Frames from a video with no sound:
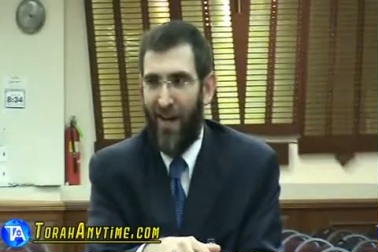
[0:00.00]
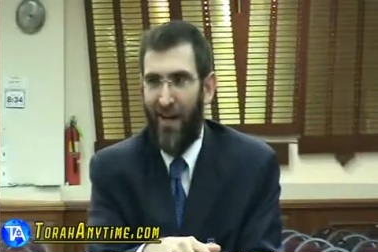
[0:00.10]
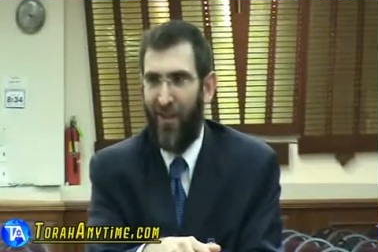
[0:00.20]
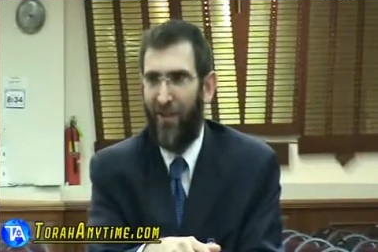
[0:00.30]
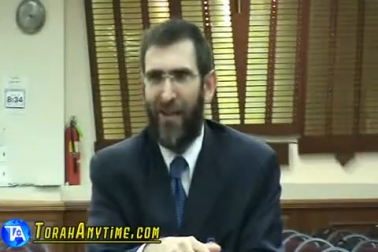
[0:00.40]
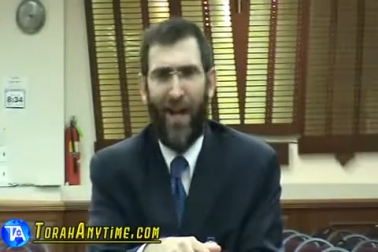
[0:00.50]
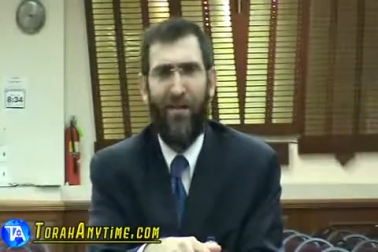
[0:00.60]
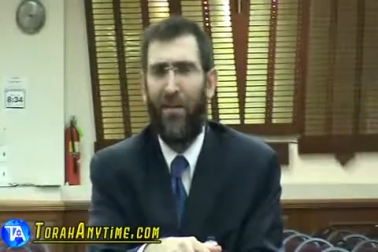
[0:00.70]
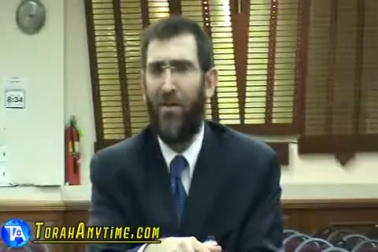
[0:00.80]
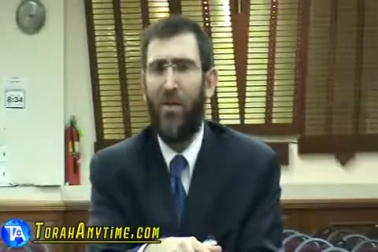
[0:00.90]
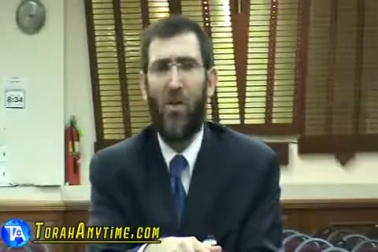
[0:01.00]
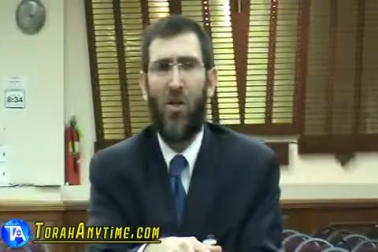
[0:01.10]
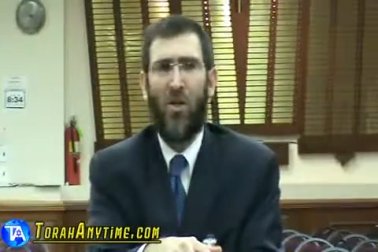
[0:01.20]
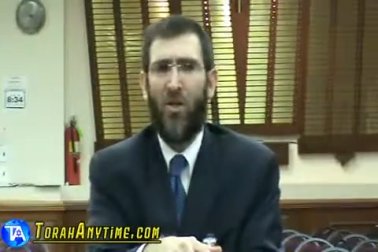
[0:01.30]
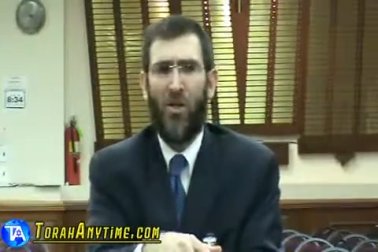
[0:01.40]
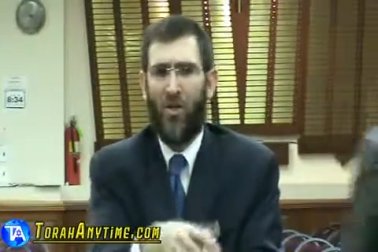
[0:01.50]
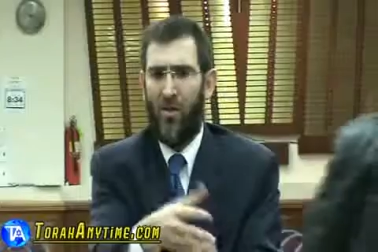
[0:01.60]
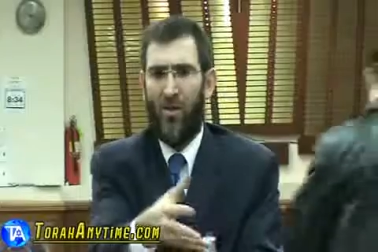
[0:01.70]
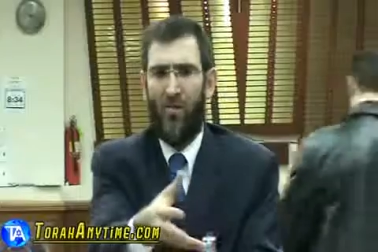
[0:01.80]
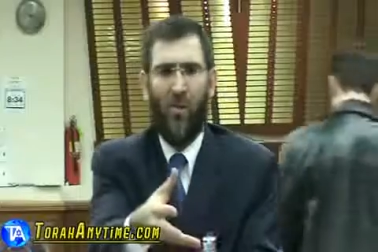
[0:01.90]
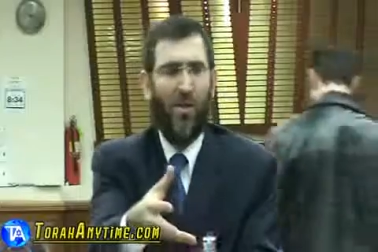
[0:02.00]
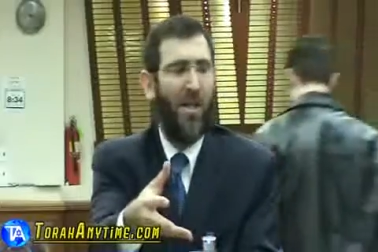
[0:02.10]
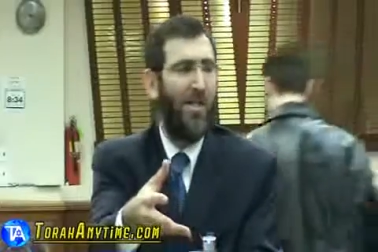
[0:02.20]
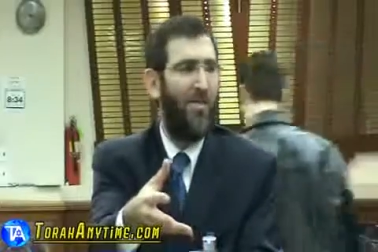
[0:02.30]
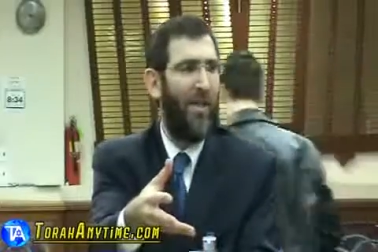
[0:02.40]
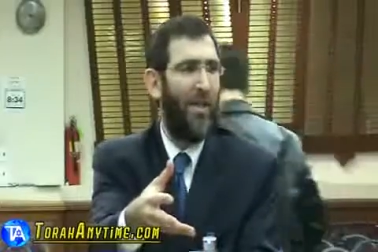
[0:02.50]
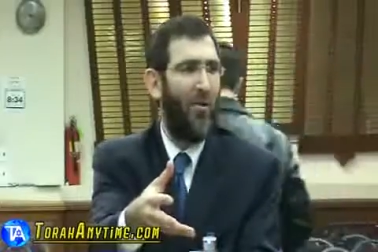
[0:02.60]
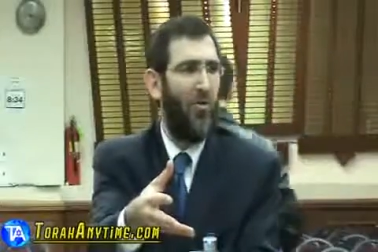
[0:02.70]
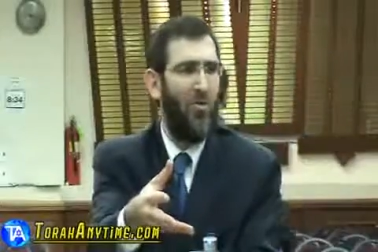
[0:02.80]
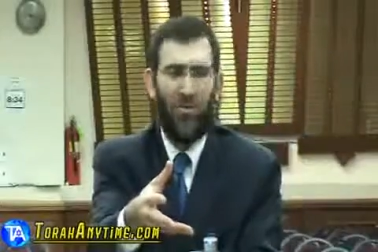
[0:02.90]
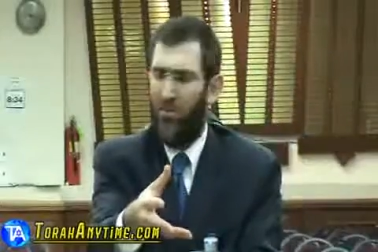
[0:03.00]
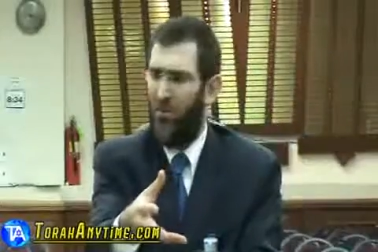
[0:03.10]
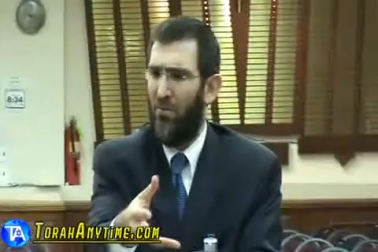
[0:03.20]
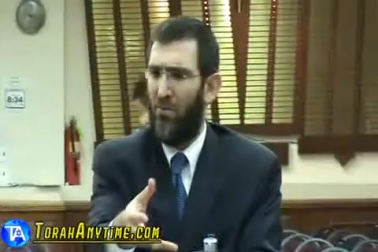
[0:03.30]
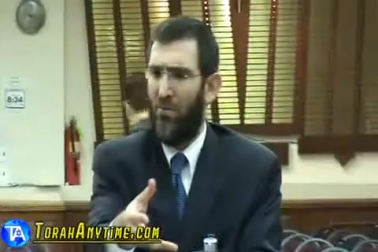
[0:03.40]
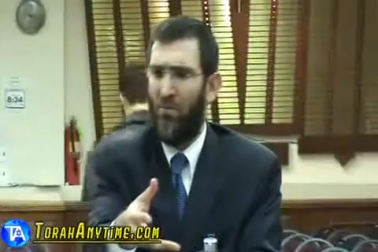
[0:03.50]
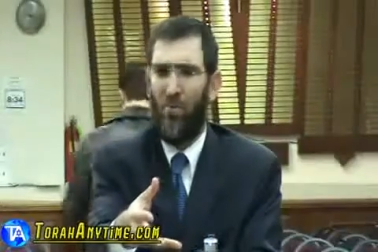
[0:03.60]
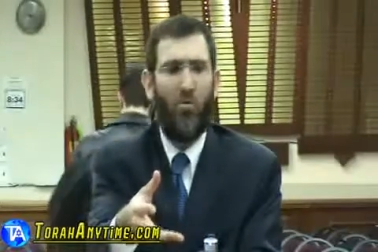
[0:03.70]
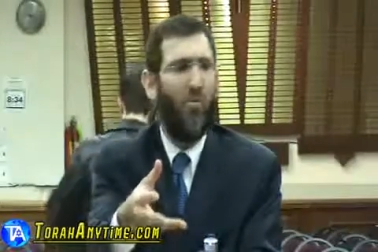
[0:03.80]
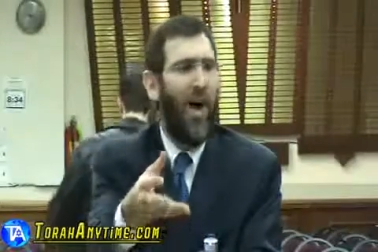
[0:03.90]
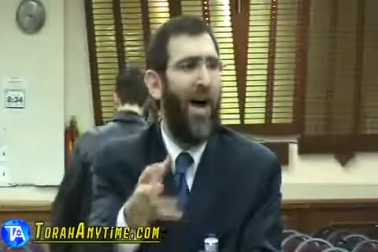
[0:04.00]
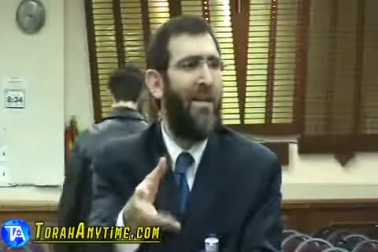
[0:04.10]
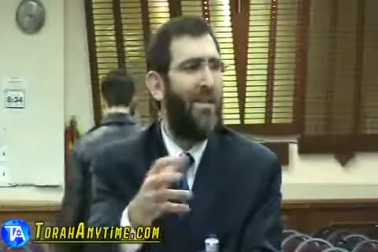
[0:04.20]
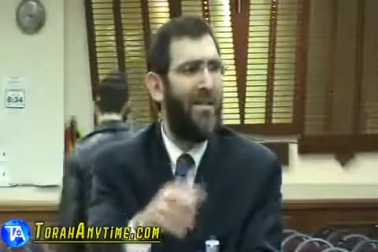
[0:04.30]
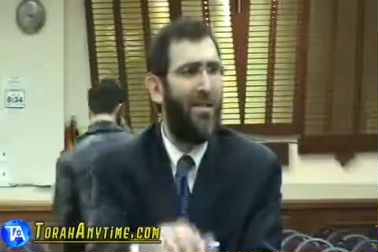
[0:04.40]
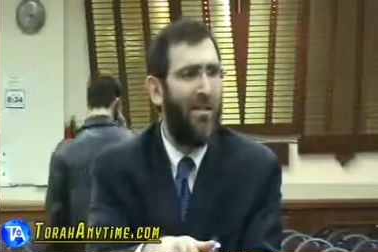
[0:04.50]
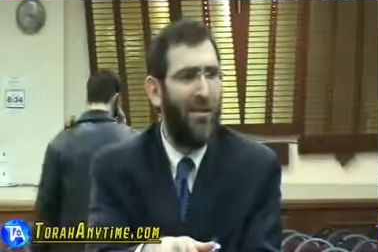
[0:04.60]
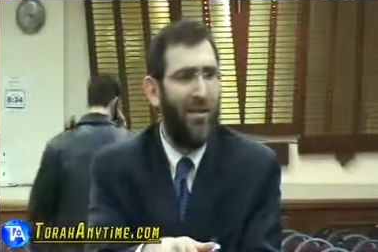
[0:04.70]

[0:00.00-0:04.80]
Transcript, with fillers: And he looked at him and he goes, well, he said something like, "Don't you, don't you have eyes?"